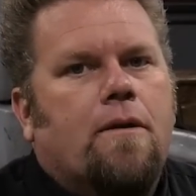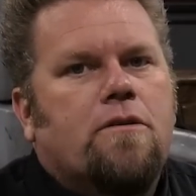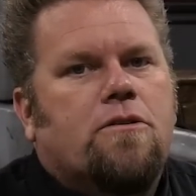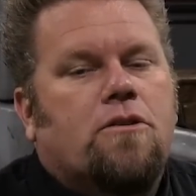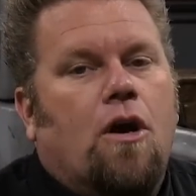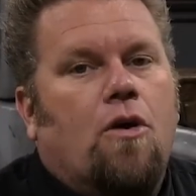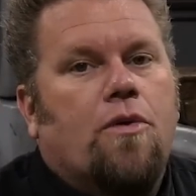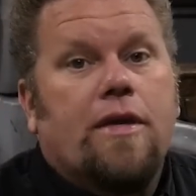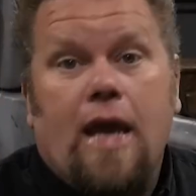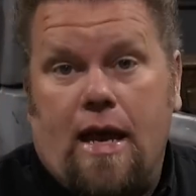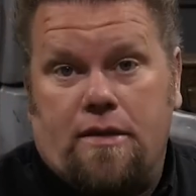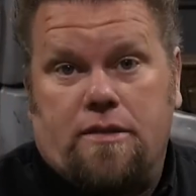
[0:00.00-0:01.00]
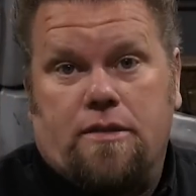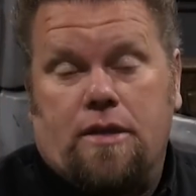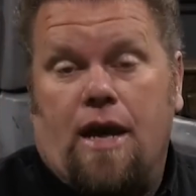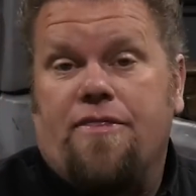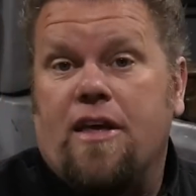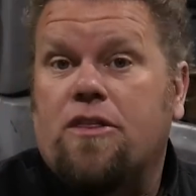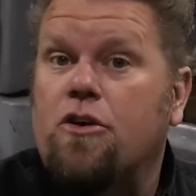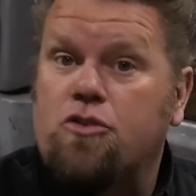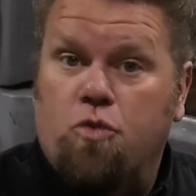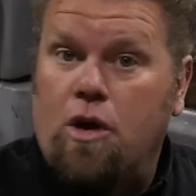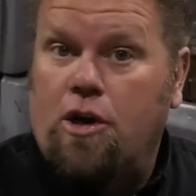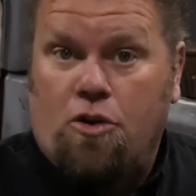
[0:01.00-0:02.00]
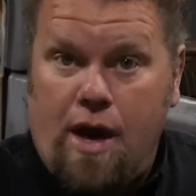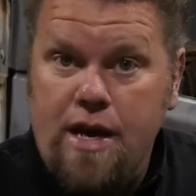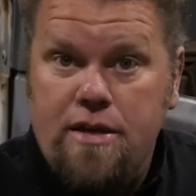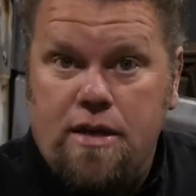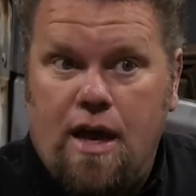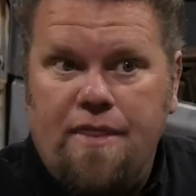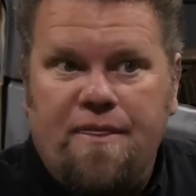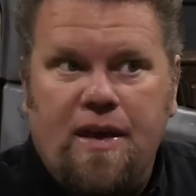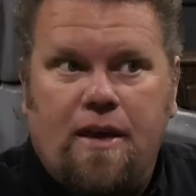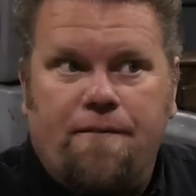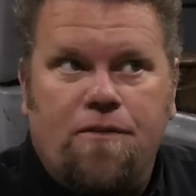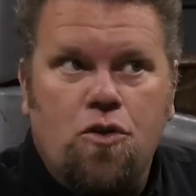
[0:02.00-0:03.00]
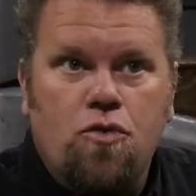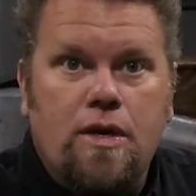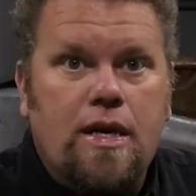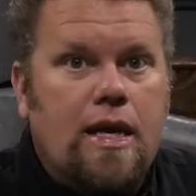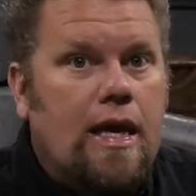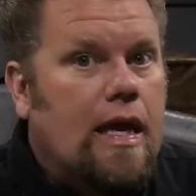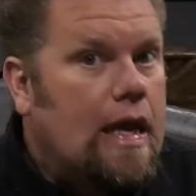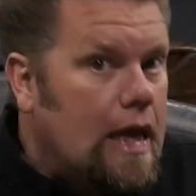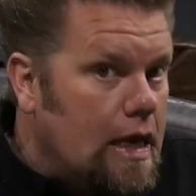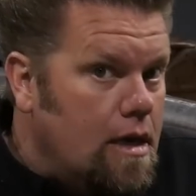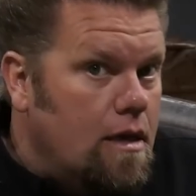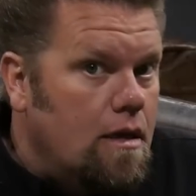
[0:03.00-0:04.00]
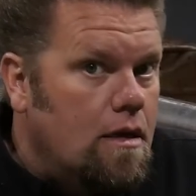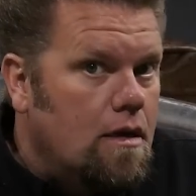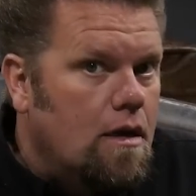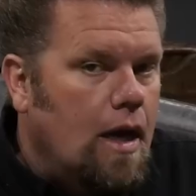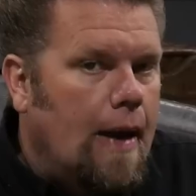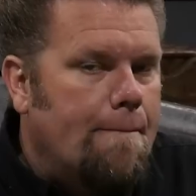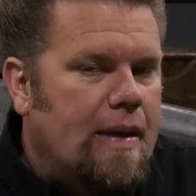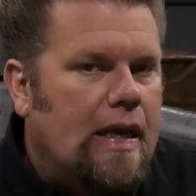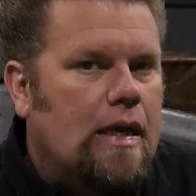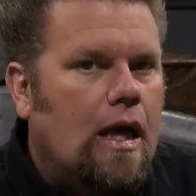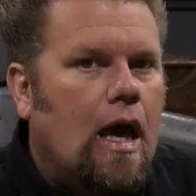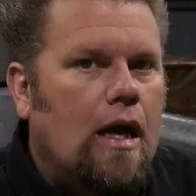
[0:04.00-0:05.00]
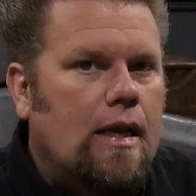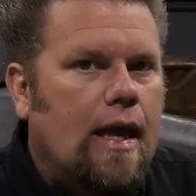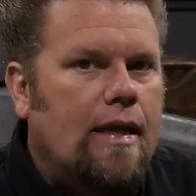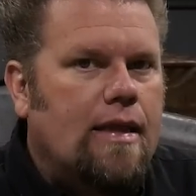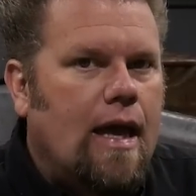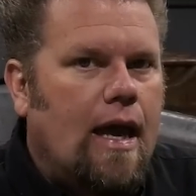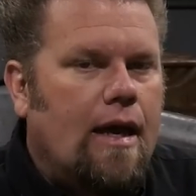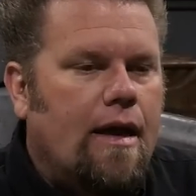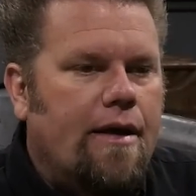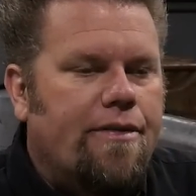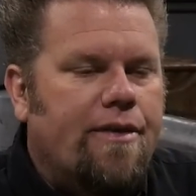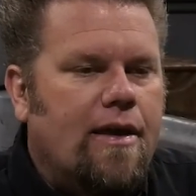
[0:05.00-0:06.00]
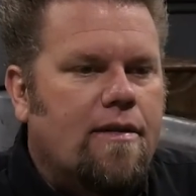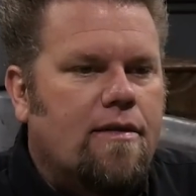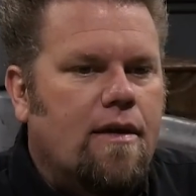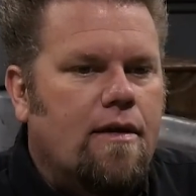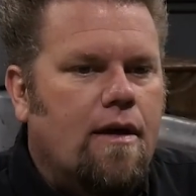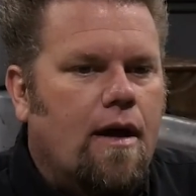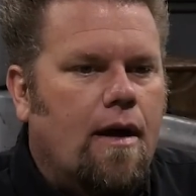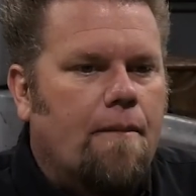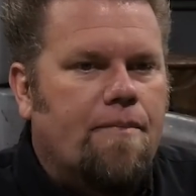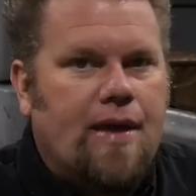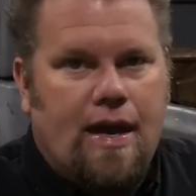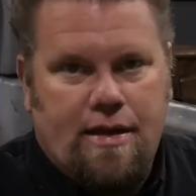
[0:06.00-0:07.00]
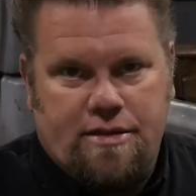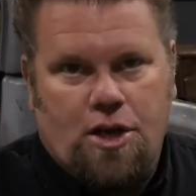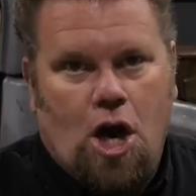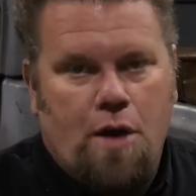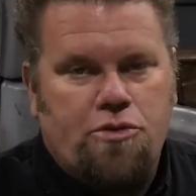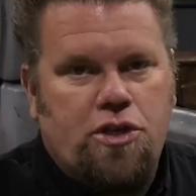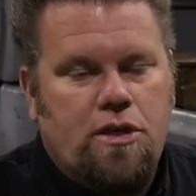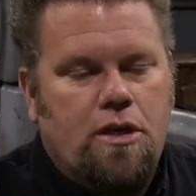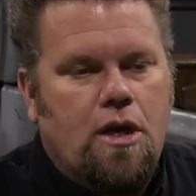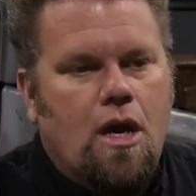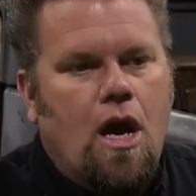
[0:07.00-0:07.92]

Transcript: So yes, I think those work great. I think if you need a bead lock like that, I think that that is an option.